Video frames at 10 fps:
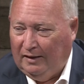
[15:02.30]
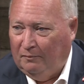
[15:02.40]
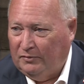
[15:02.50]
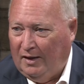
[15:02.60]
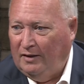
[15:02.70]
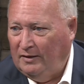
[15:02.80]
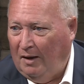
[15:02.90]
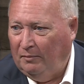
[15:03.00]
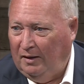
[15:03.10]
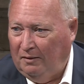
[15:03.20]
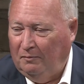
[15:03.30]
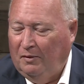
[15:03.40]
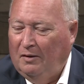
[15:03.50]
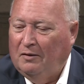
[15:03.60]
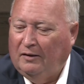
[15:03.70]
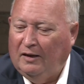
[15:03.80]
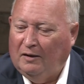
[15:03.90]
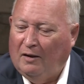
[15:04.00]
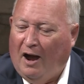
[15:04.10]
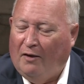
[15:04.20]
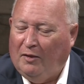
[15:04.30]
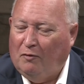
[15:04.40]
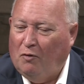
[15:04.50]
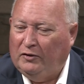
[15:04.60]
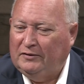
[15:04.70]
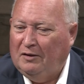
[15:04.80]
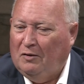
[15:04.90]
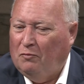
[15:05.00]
them signed up, getting. I think once